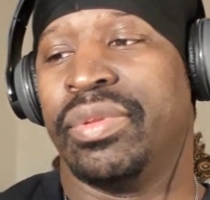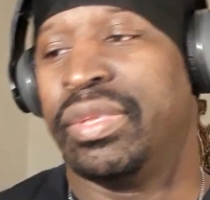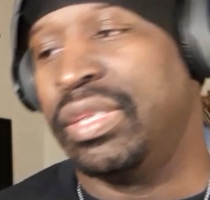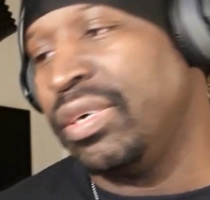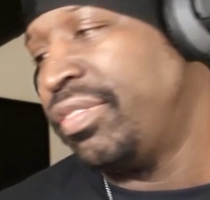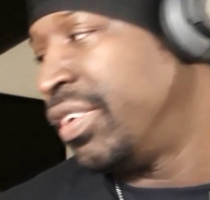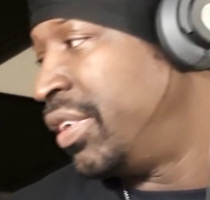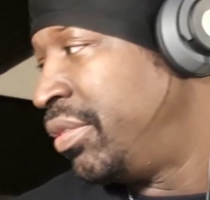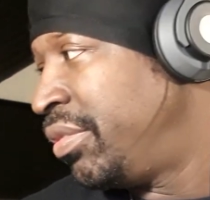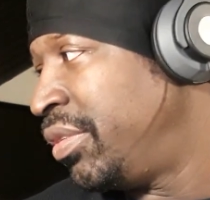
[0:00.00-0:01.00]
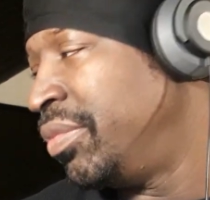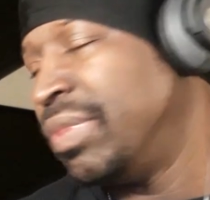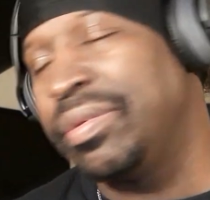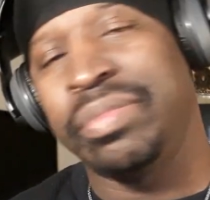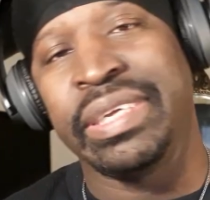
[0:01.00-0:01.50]
Loso, you
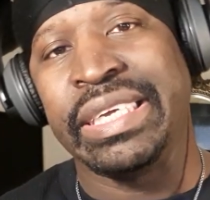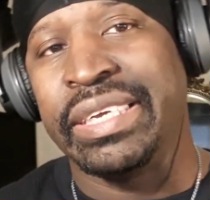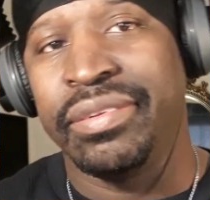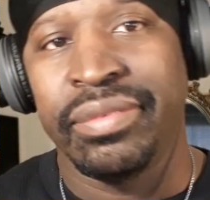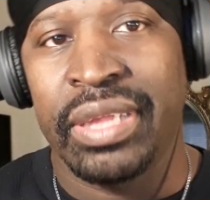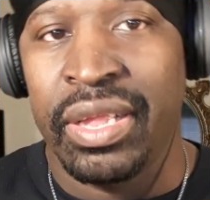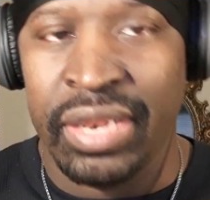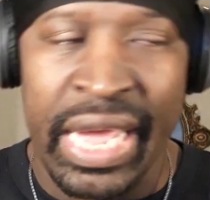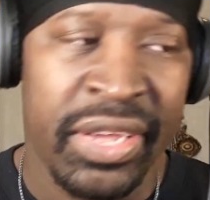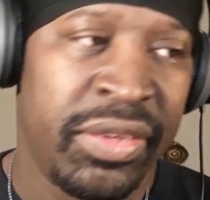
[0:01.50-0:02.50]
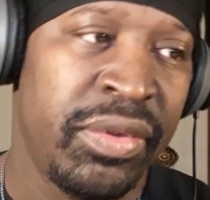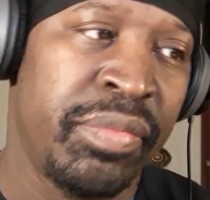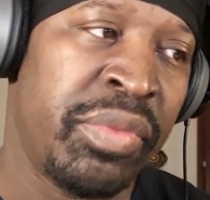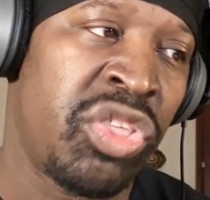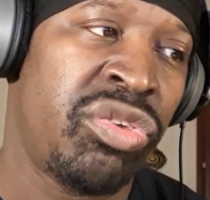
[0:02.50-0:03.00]
my man. I like you,
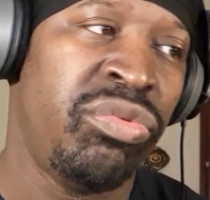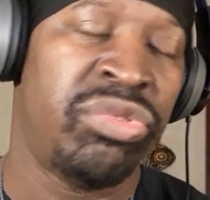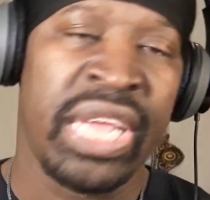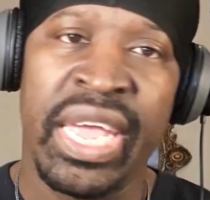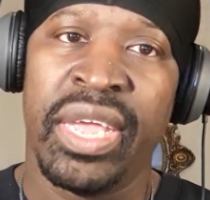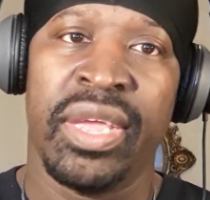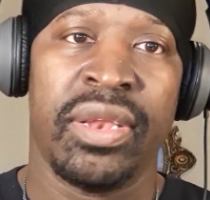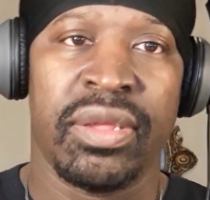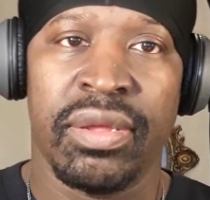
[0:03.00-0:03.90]
but you dead.